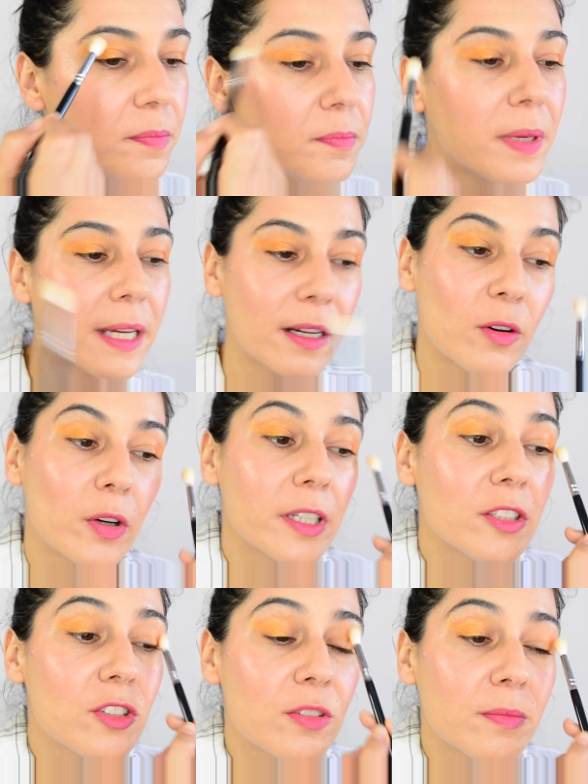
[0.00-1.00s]
Pick an
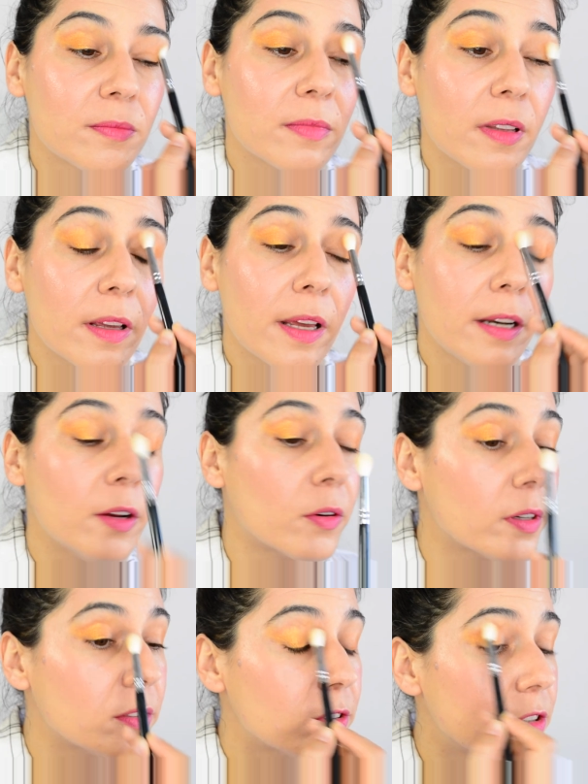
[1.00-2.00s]
orange, any
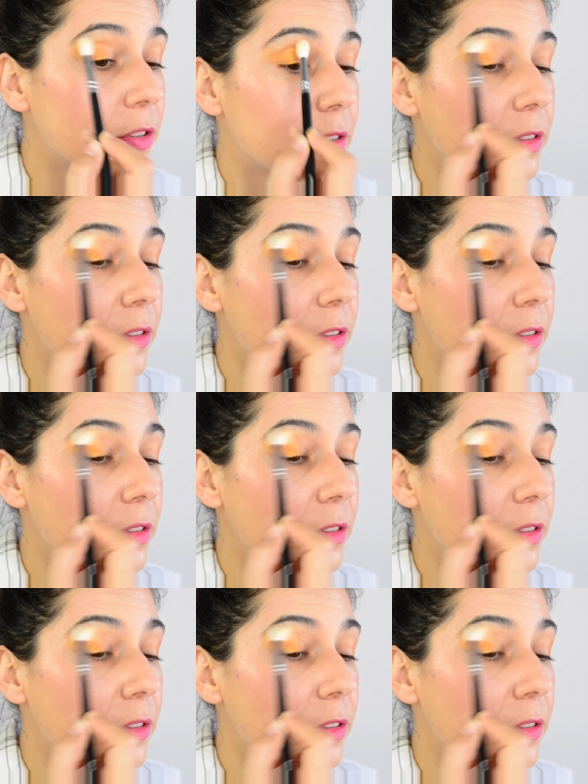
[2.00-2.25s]
orange,